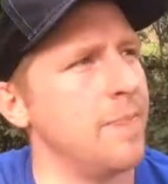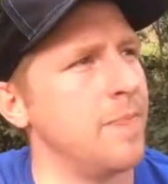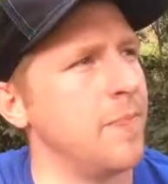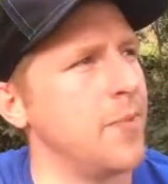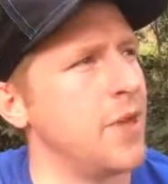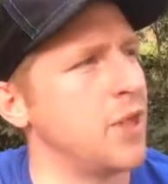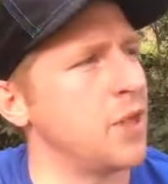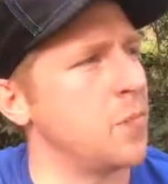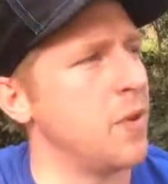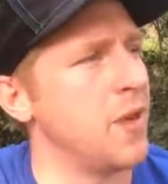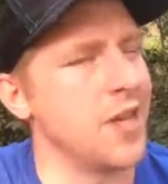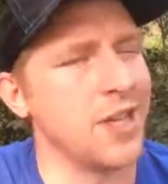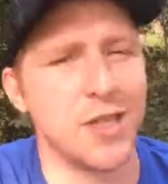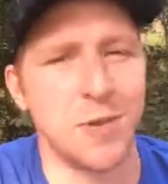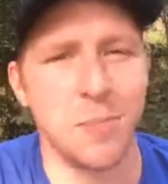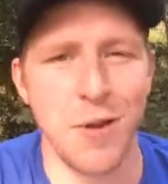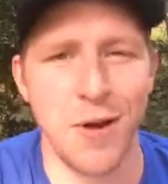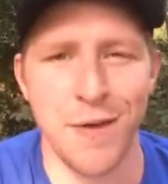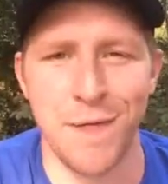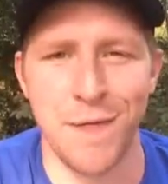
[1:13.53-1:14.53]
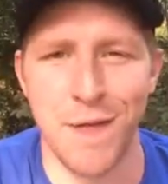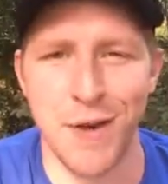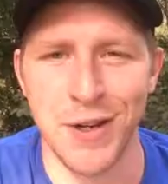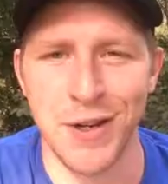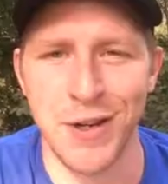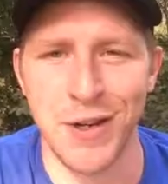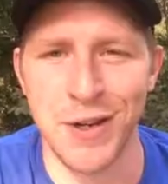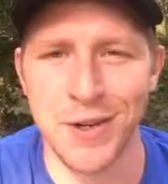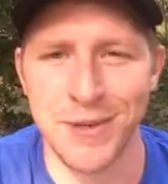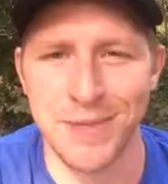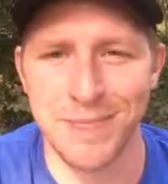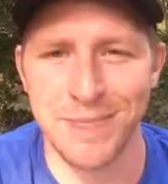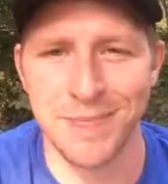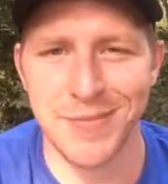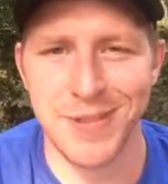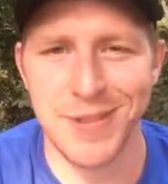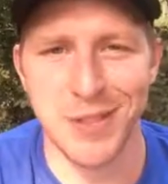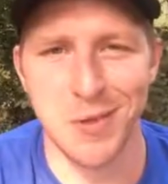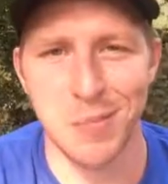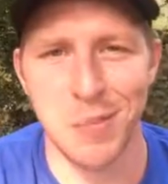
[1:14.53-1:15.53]
it's been a fun year.
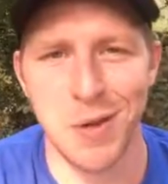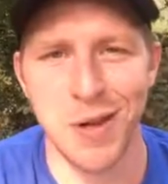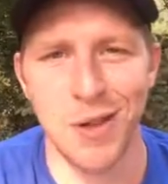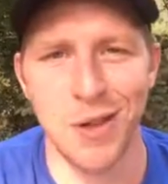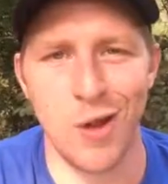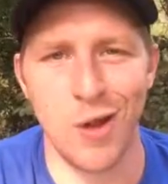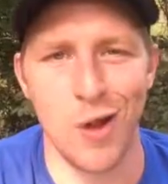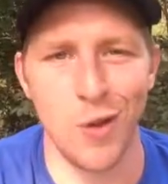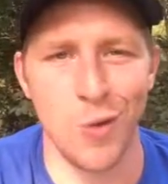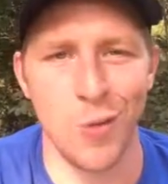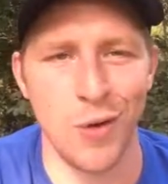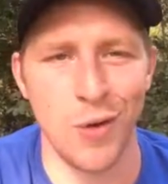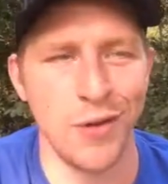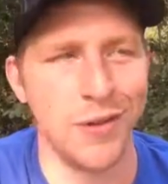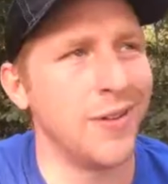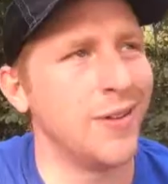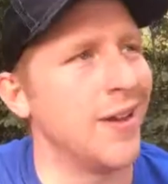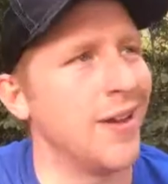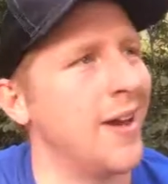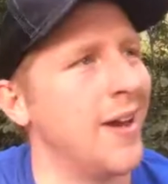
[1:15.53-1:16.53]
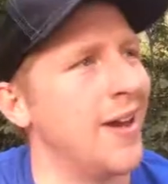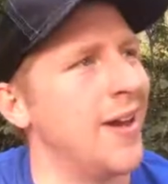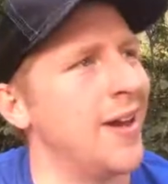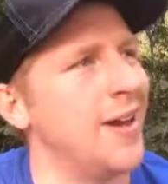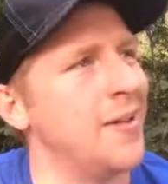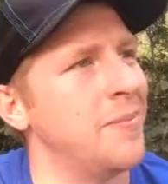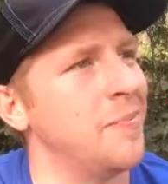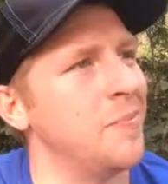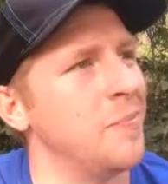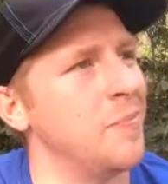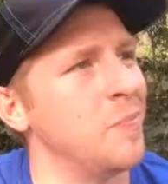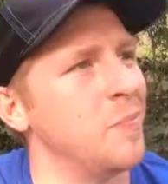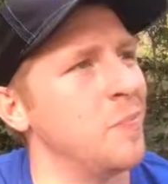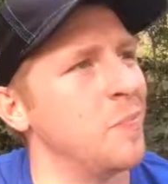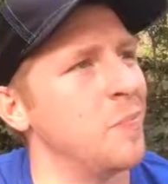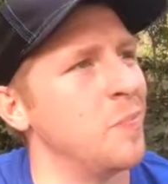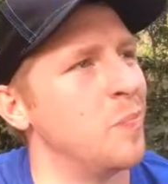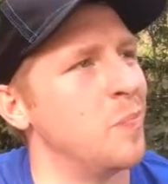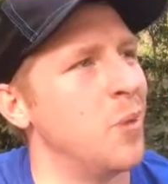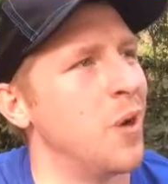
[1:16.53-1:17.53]
It's been a long one,
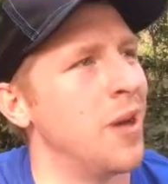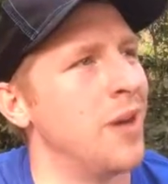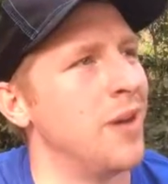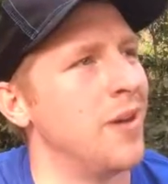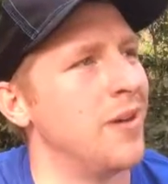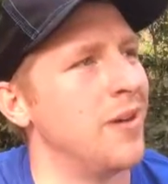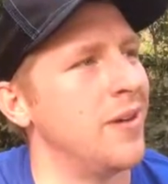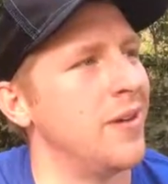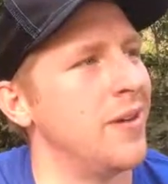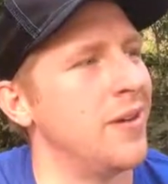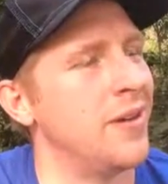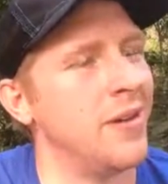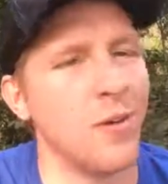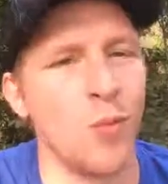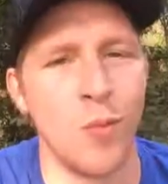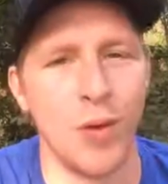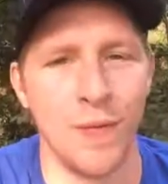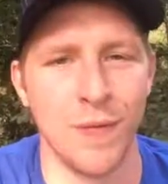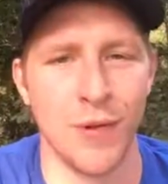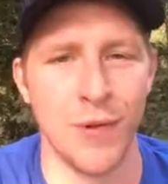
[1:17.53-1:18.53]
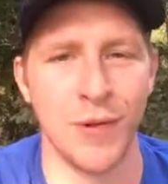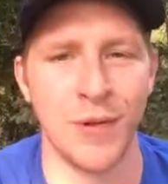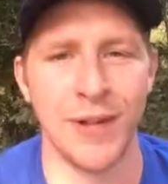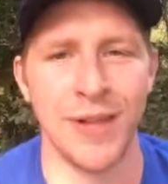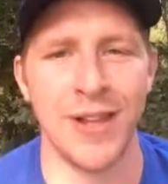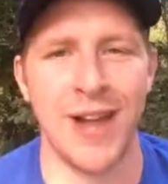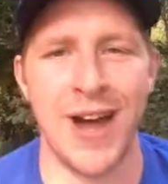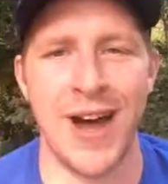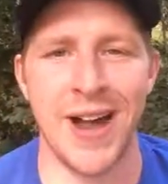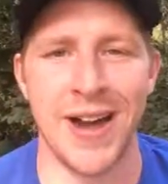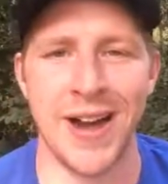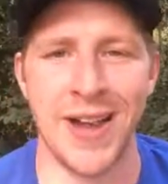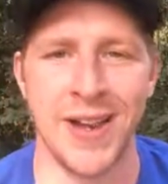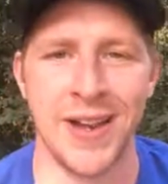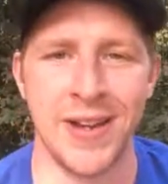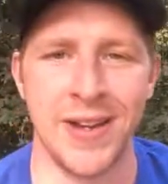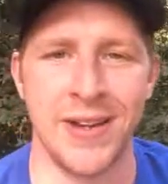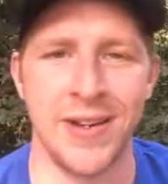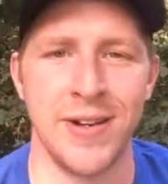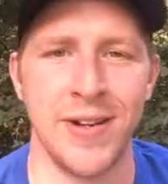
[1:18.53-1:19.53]
but we've learned a lot,
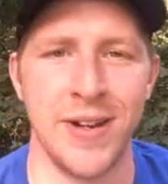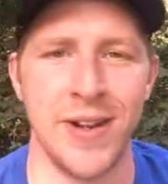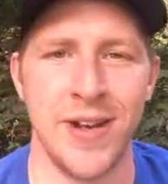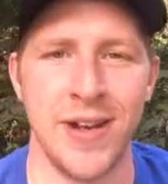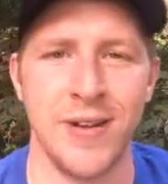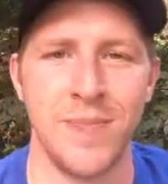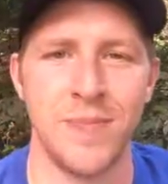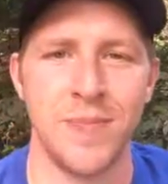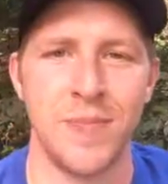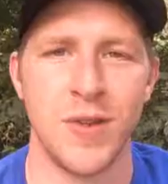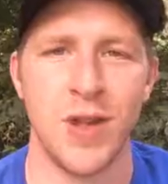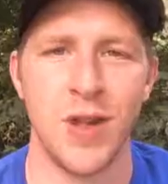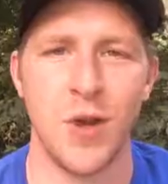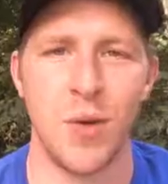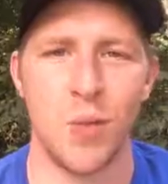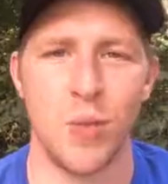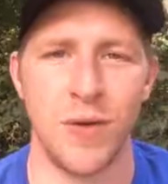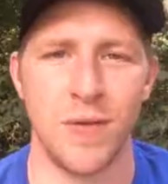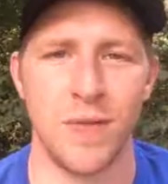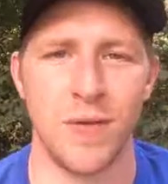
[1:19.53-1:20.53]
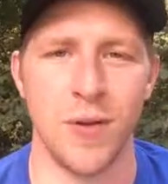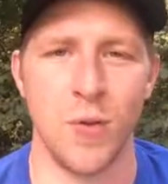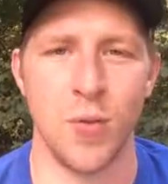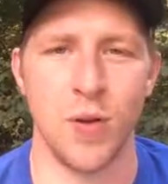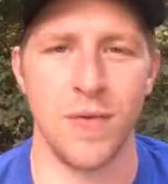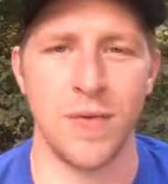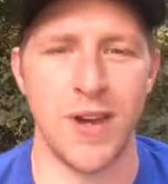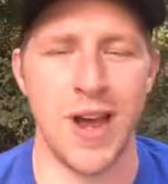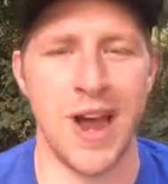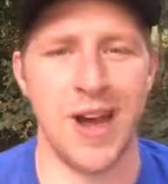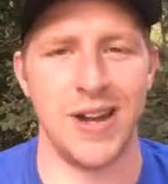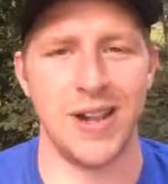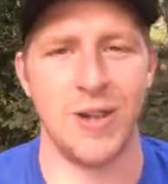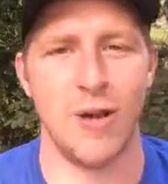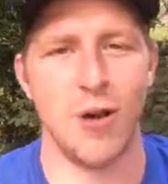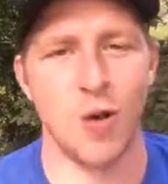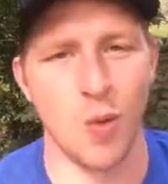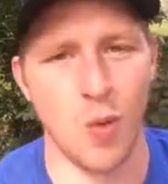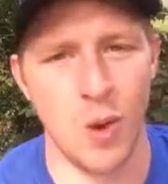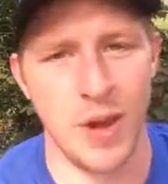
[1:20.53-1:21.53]
and we've gotten a
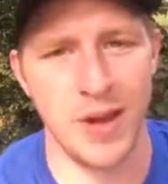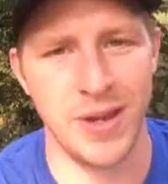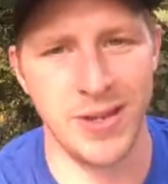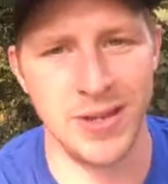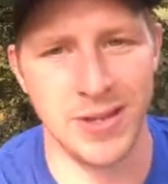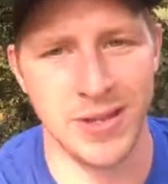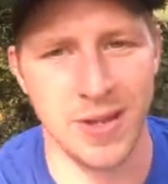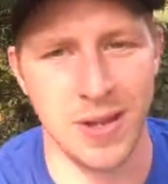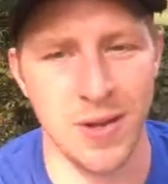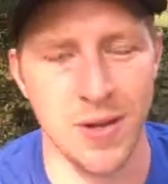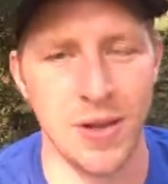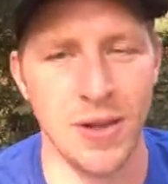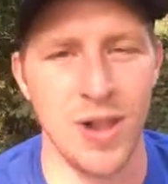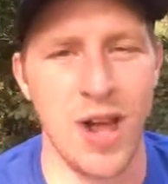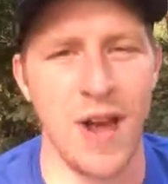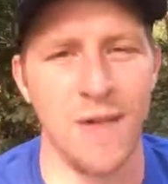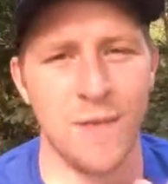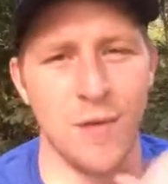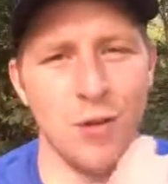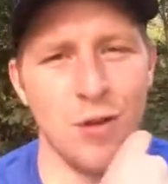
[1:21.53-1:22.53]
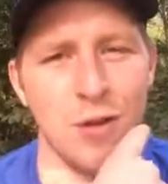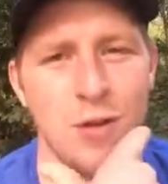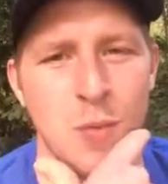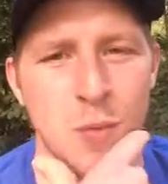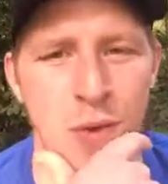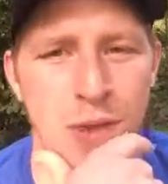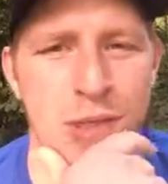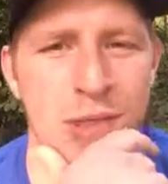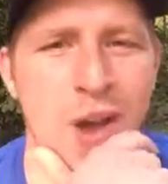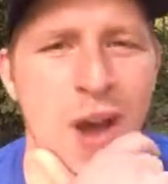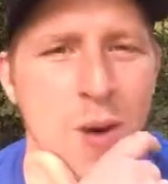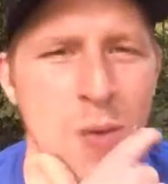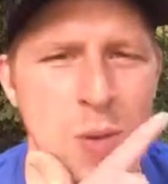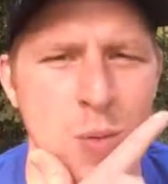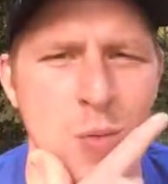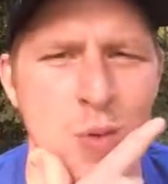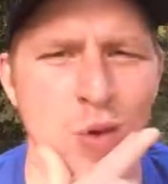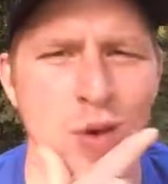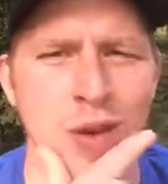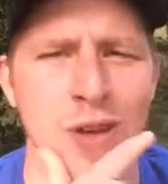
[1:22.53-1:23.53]
long ways, a lot further than we thought we
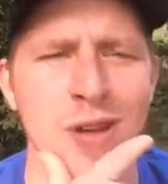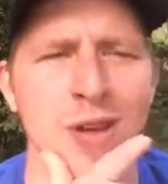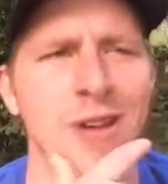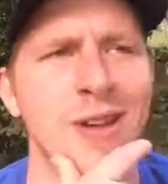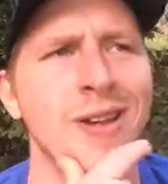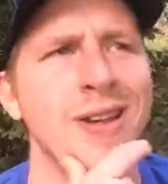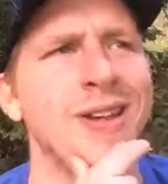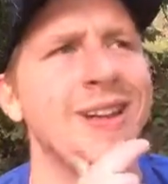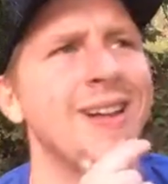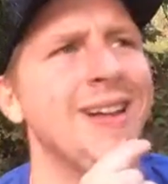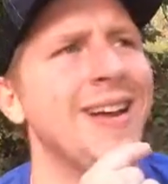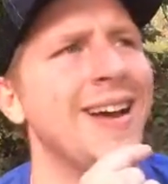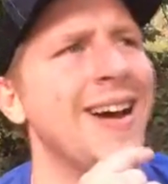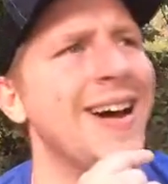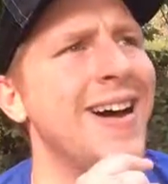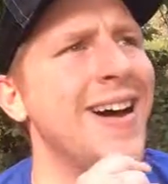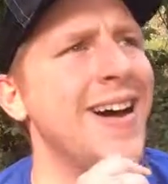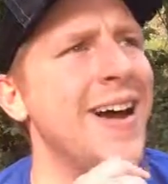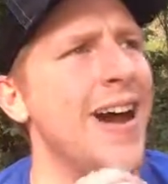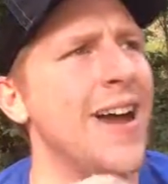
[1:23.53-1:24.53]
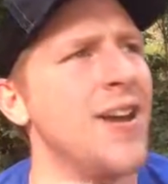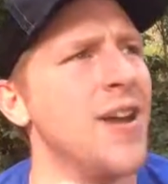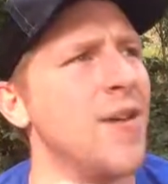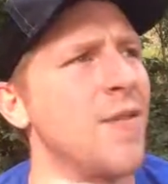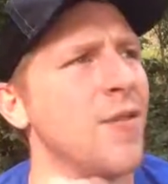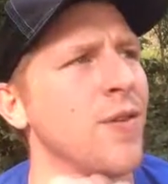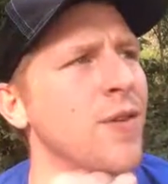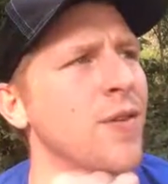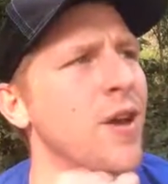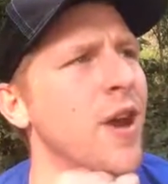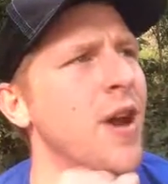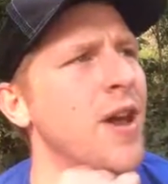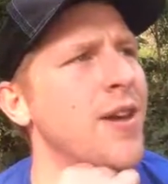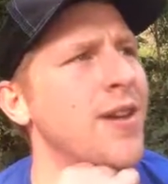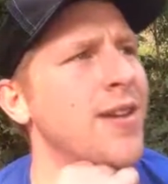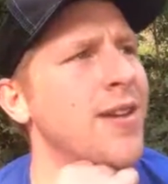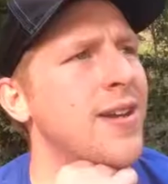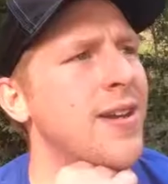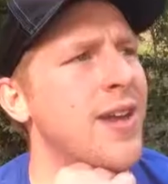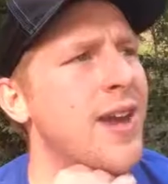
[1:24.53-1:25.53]
would. I never thought
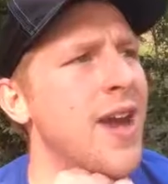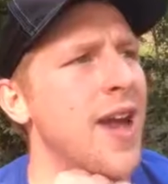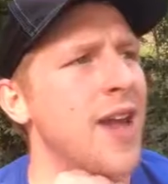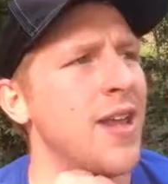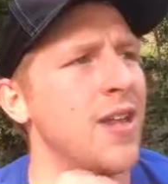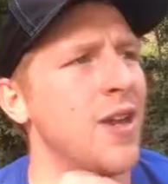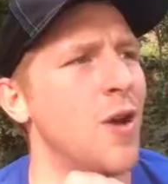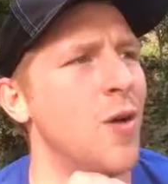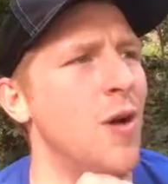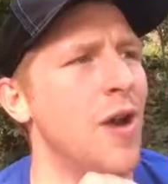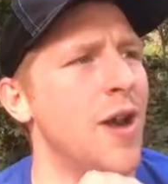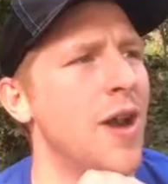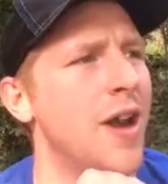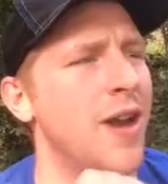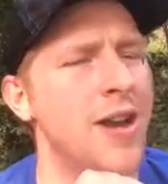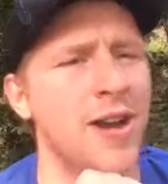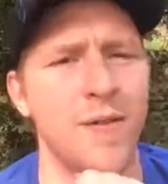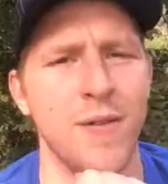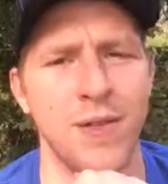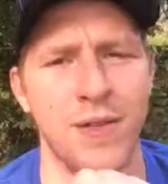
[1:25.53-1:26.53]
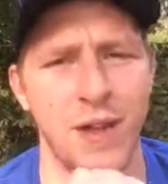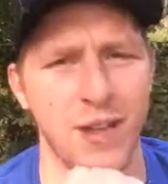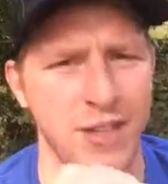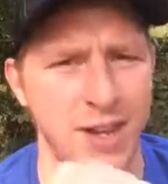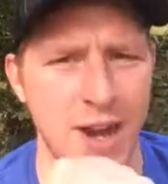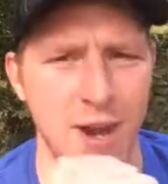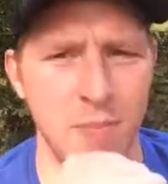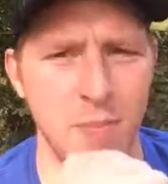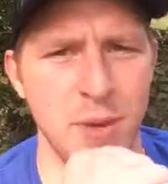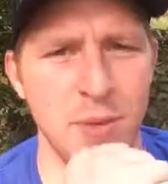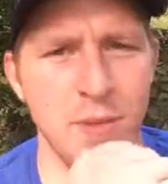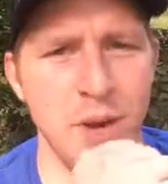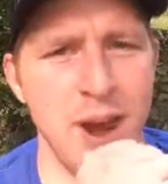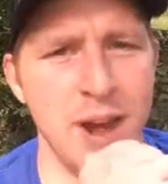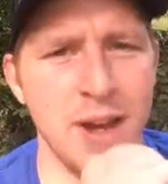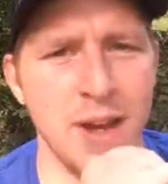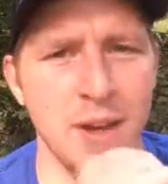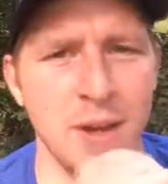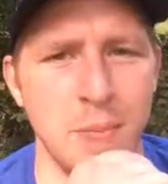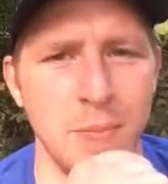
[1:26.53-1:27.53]
that I'd be
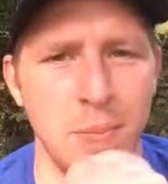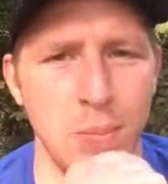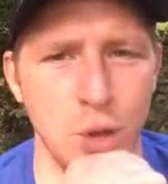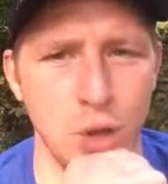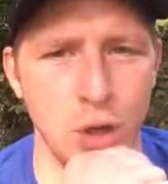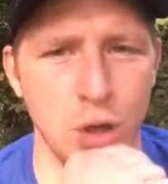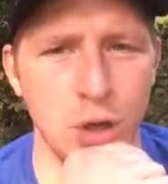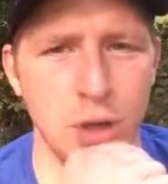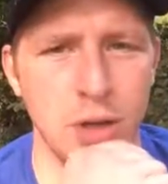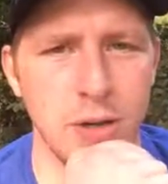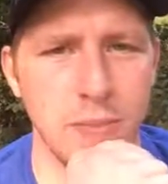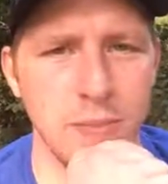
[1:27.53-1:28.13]
writing a book.